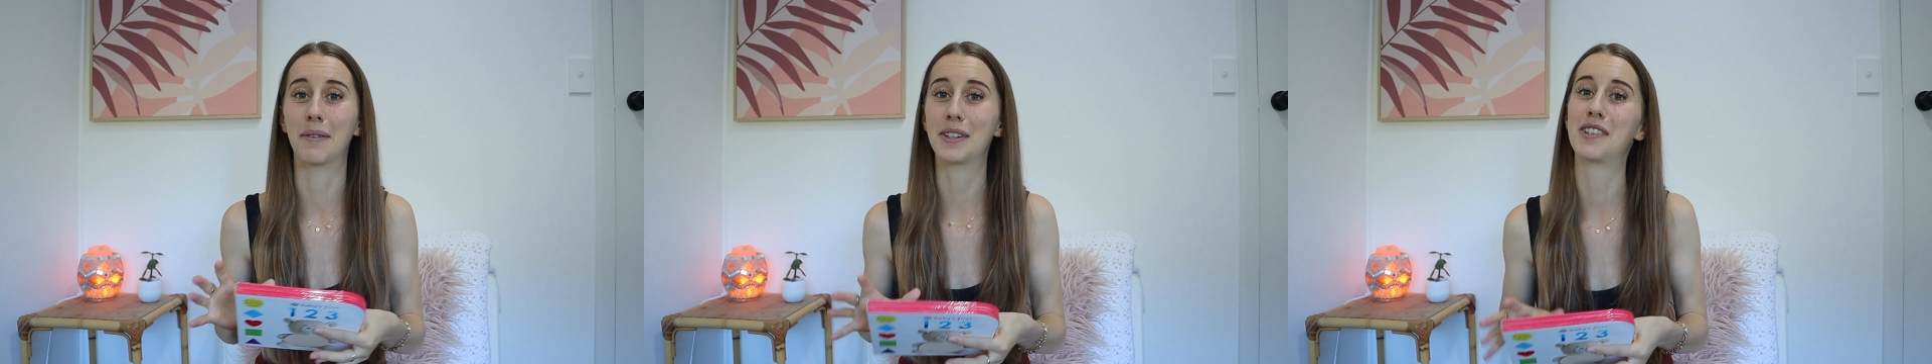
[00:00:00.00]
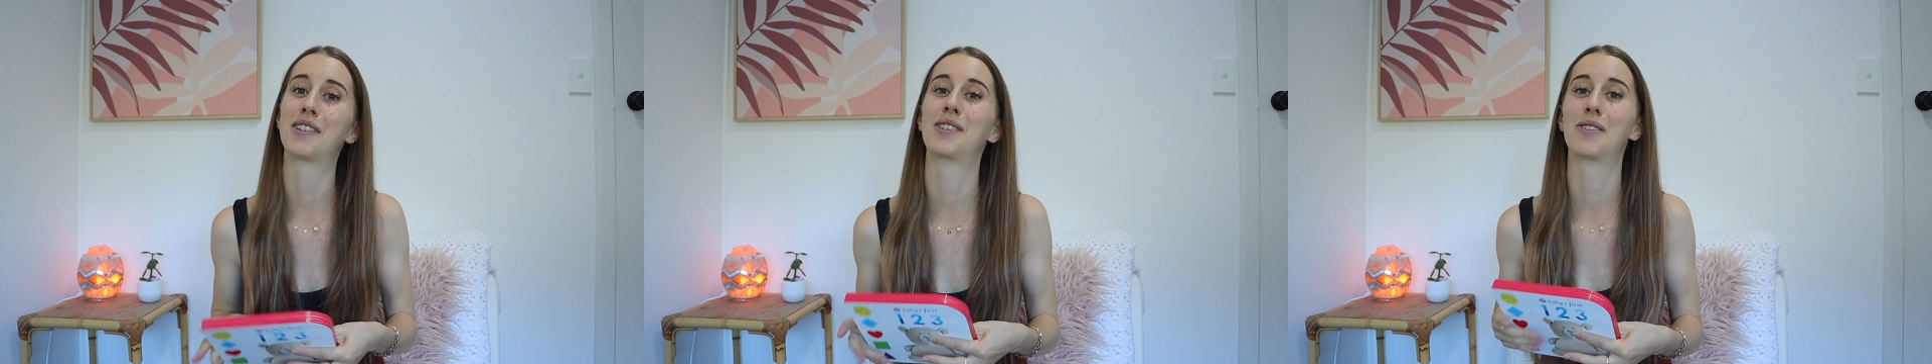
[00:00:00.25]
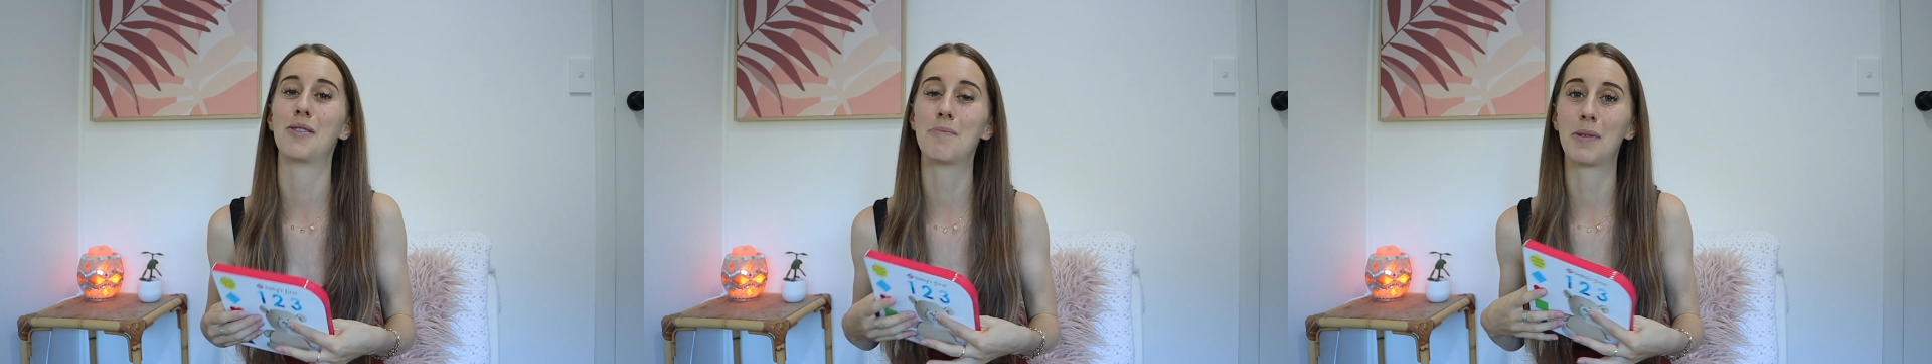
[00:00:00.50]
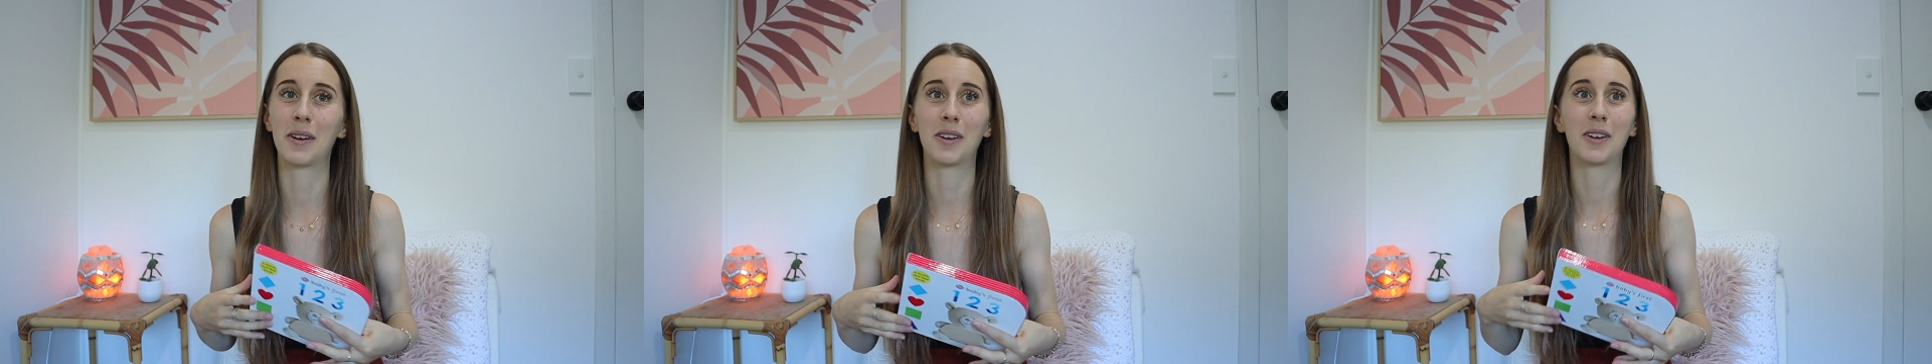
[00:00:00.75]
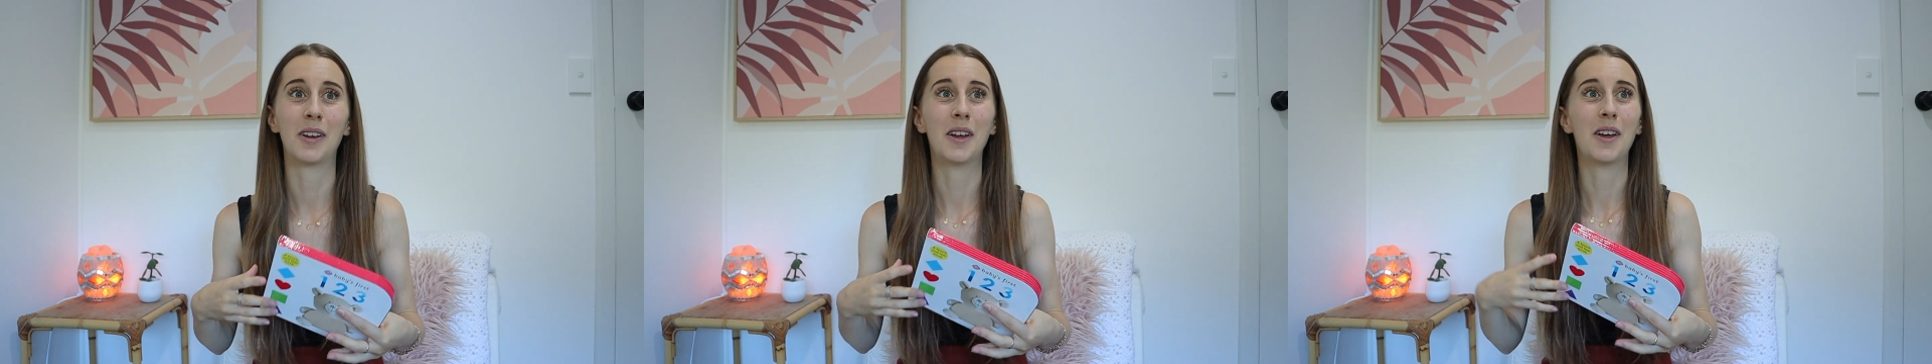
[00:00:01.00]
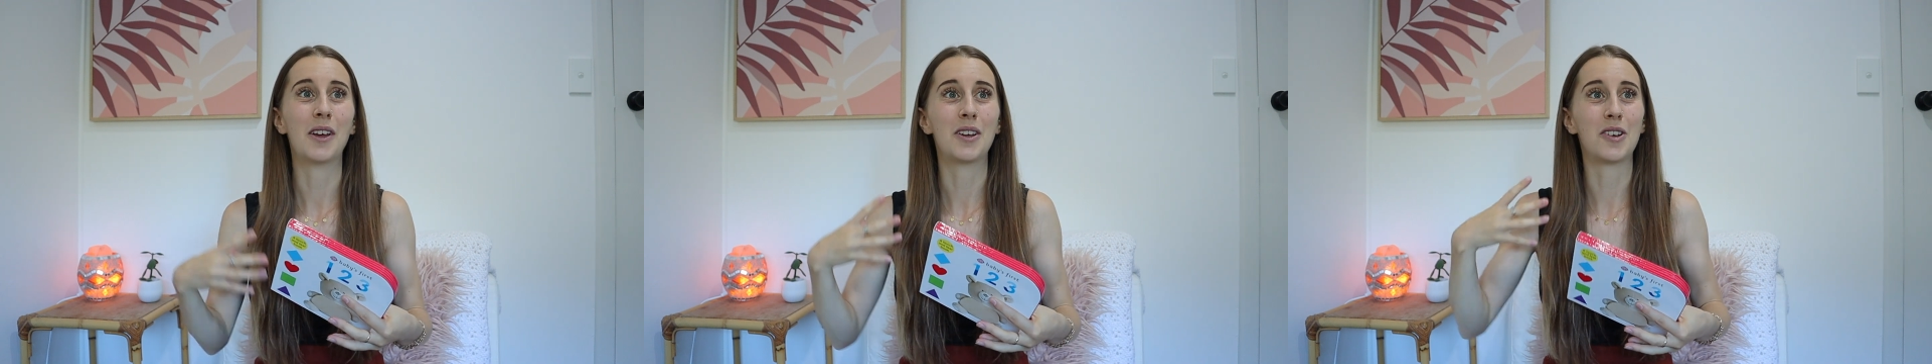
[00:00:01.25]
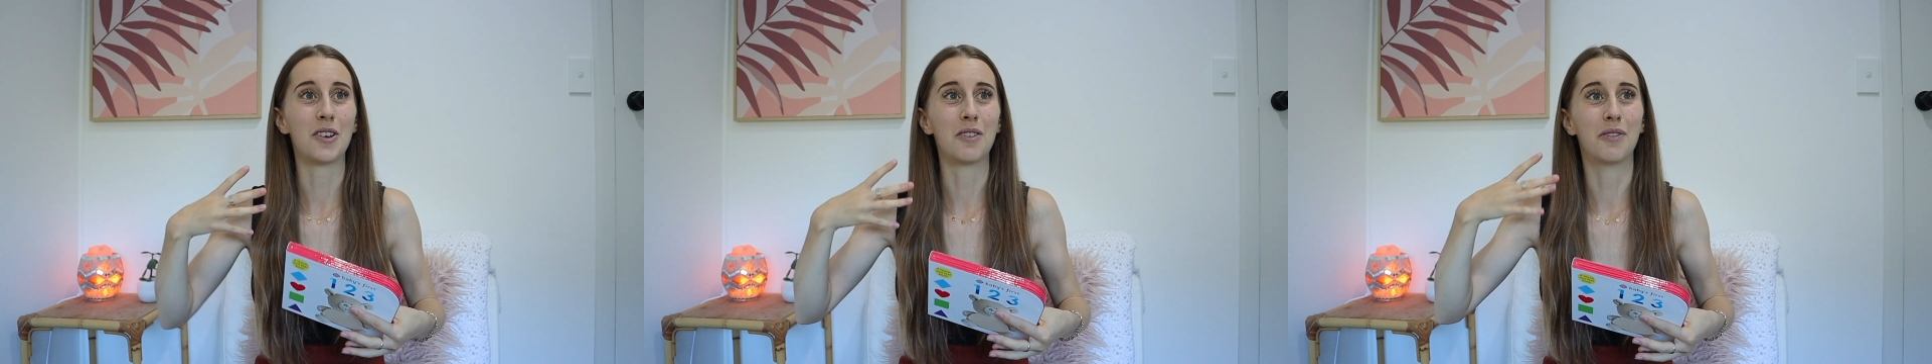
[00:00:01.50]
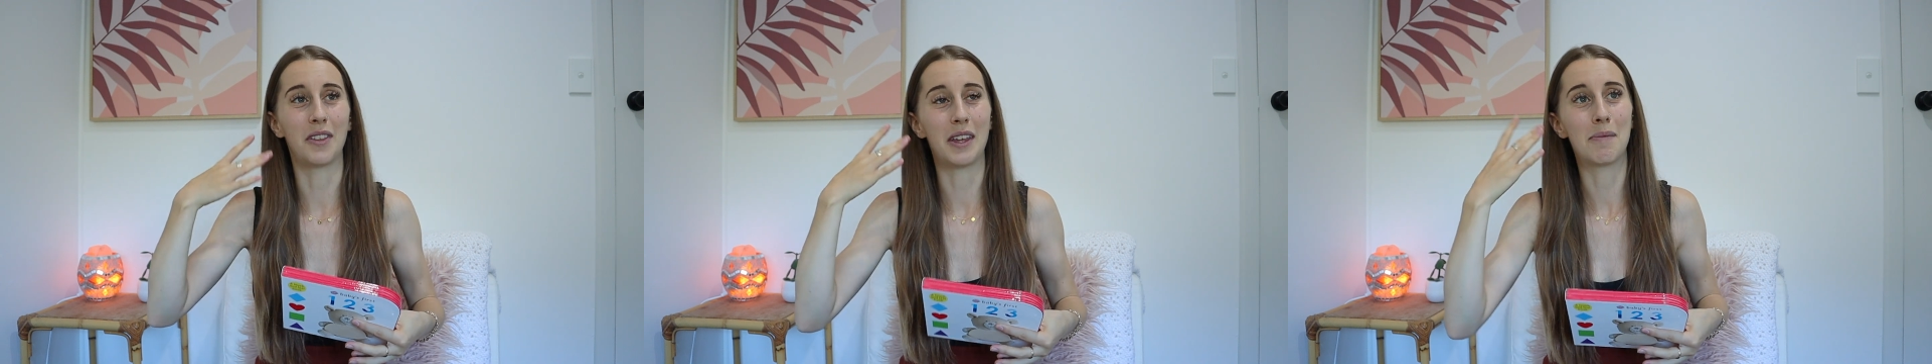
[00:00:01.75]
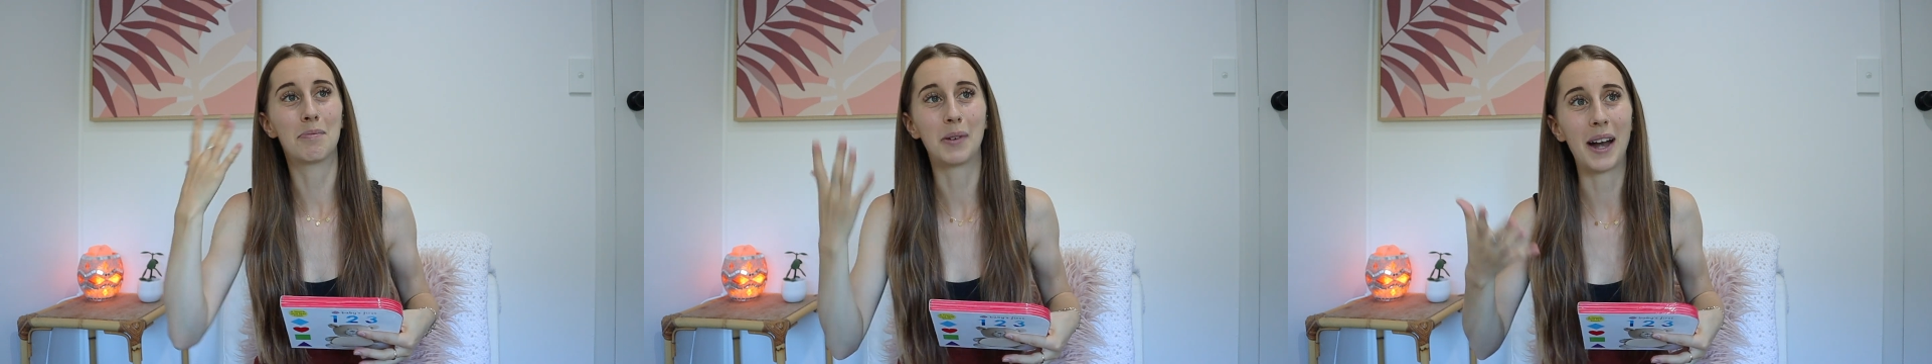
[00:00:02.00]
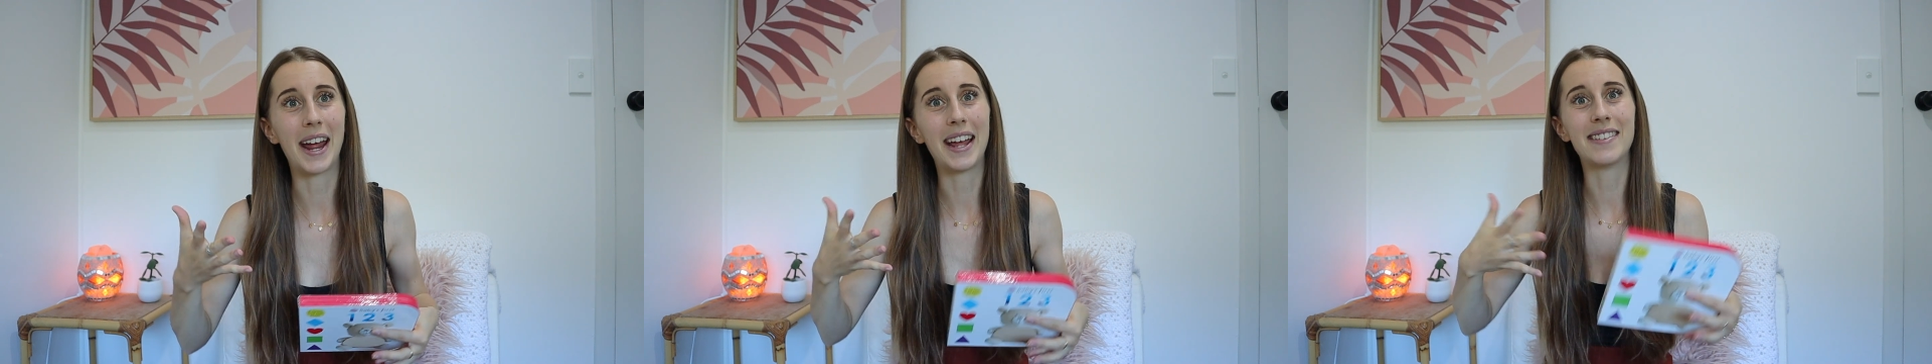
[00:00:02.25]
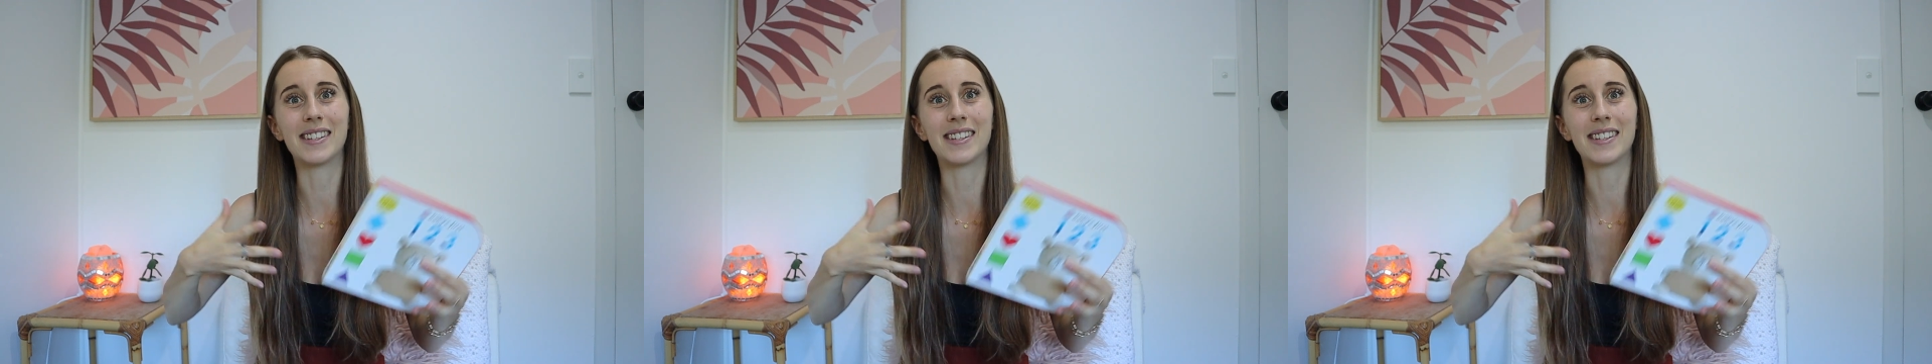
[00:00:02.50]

which is super good for their brains,